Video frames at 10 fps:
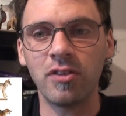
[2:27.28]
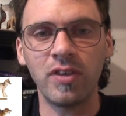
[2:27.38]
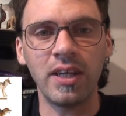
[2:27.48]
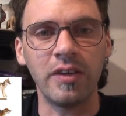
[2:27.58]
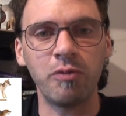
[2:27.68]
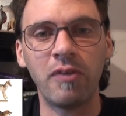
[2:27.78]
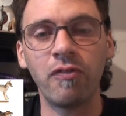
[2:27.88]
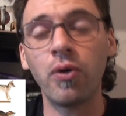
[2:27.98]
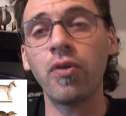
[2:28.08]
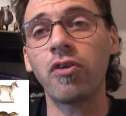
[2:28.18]
of years
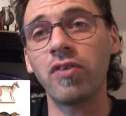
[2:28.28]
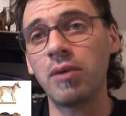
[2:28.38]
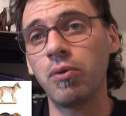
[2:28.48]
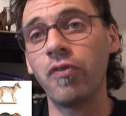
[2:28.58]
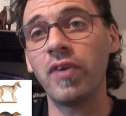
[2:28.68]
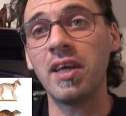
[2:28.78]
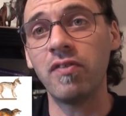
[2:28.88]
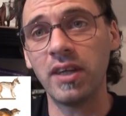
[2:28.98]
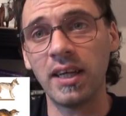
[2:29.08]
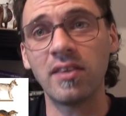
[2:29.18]
before the grey wolf
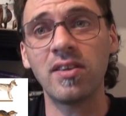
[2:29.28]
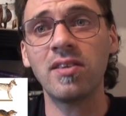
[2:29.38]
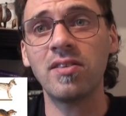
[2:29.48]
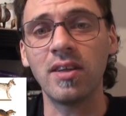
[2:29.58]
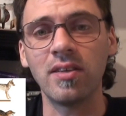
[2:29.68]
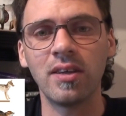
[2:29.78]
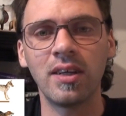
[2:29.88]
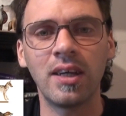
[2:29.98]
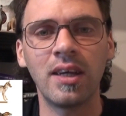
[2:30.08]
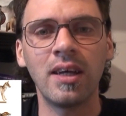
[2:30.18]
even existed.
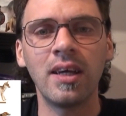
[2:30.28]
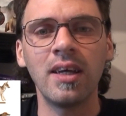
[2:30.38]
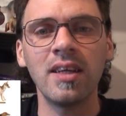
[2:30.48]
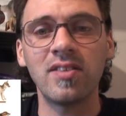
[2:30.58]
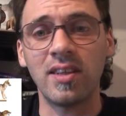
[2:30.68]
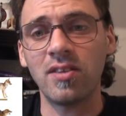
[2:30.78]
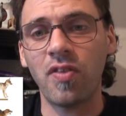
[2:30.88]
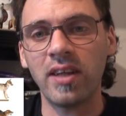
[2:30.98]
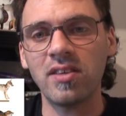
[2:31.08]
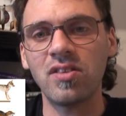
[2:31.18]
Since
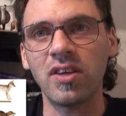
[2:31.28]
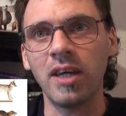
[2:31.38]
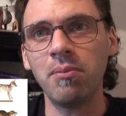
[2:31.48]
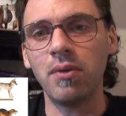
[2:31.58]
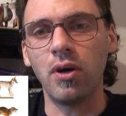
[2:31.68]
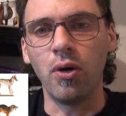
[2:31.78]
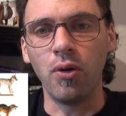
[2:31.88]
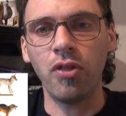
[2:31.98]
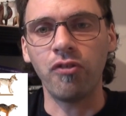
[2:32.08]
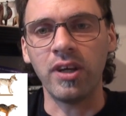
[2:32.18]
that time,
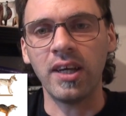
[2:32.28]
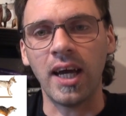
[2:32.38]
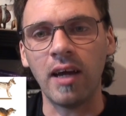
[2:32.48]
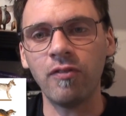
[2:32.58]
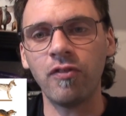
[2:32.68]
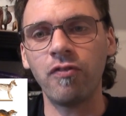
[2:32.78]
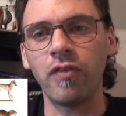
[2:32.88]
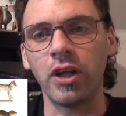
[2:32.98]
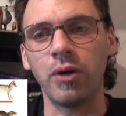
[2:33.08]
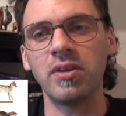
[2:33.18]
all three have
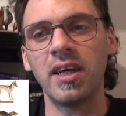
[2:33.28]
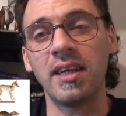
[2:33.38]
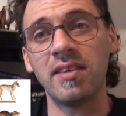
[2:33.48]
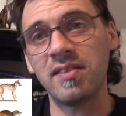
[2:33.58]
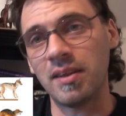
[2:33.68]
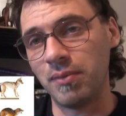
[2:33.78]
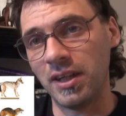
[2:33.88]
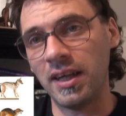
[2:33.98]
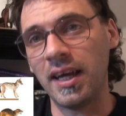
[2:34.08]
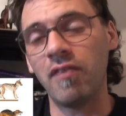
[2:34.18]
followed a
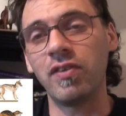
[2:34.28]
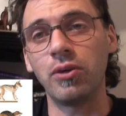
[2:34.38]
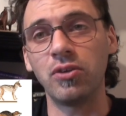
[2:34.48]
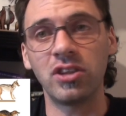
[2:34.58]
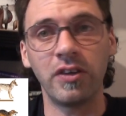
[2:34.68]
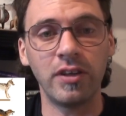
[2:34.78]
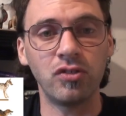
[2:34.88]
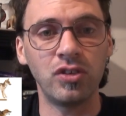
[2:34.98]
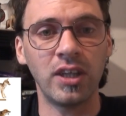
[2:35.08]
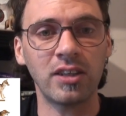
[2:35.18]
similar evolutionary
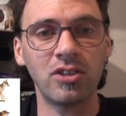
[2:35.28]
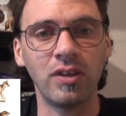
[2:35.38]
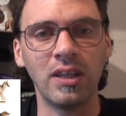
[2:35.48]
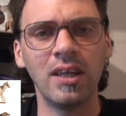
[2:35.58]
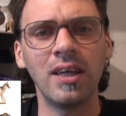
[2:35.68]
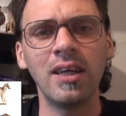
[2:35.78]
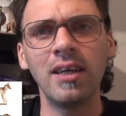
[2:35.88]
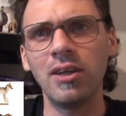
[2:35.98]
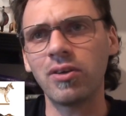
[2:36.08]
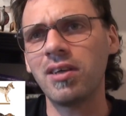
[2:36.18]
trajectory,
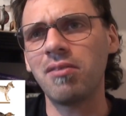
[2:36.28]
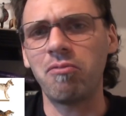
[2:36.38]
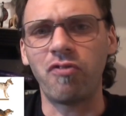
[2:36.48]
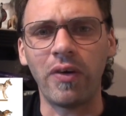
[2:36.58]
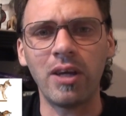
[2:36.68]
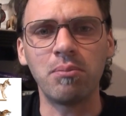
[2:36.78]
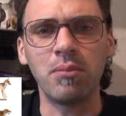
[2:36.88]
looking very